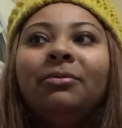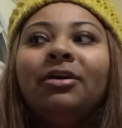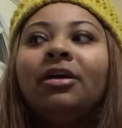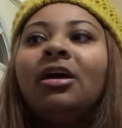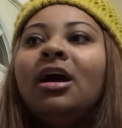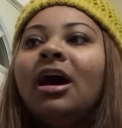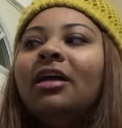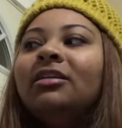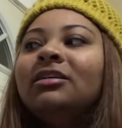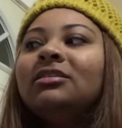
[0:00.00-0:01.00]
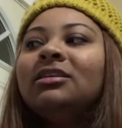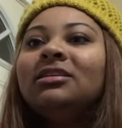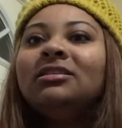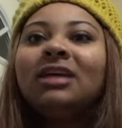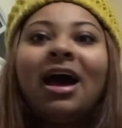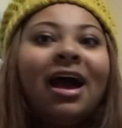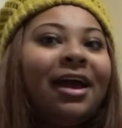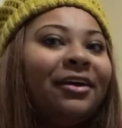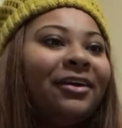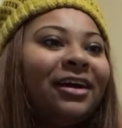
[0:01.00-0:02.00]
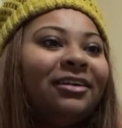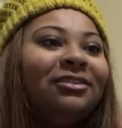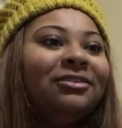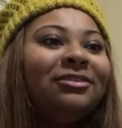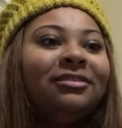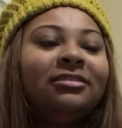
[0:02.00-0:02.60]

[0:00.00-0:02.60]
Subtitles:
or I'll look to the side, or I'll do